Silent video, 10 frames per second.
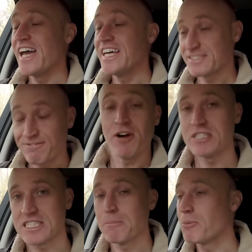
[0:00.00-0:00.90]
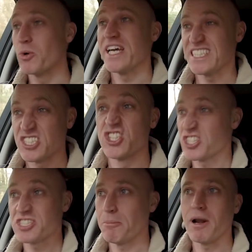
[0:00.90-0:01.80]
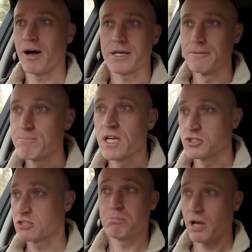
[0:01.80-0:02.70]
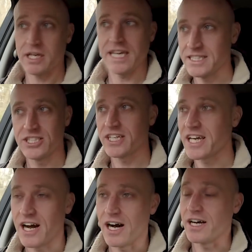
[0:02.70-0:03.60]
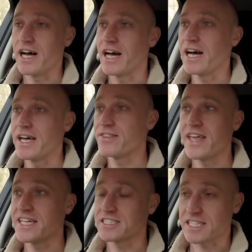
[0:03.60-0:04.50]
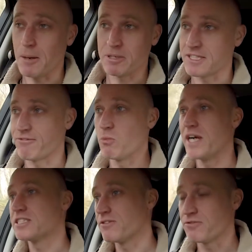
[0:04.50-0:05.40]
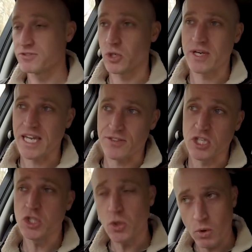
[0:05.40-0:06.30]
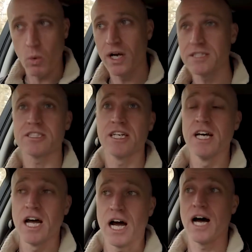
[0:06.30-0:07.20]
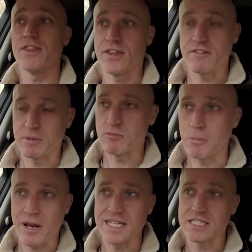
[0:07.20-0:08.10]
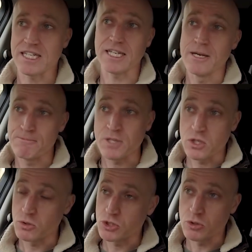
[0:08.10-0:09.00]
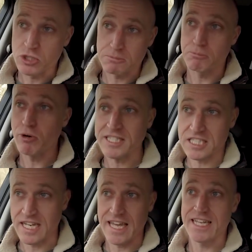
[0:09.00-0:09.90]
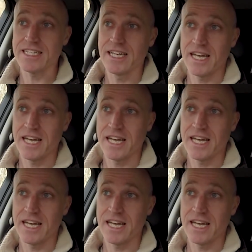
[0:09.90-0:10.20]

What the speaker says: It's very simple. It's just a plug. Just plug it into your car. There's a couple of different ways of doing it. The newer ones that they've been replacing, you do just press it in,